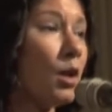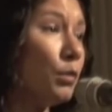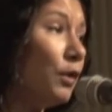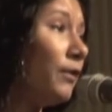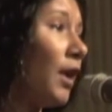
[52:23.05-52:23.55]

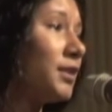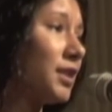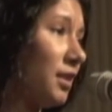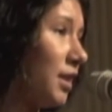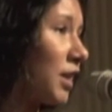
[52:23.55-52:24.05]
Move on
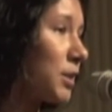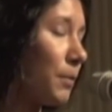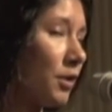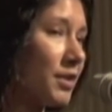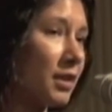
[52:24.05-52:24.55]
to the next
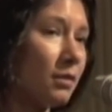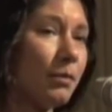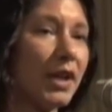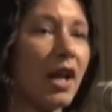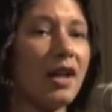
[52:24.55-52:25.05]
person
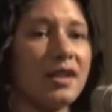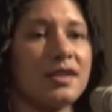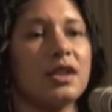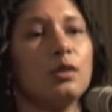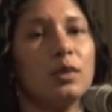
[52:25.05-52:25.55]

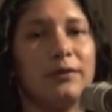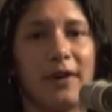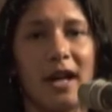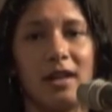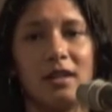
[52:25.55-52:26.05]
because you will
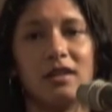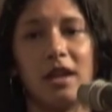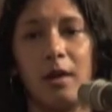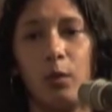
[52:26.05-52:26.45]
find that they,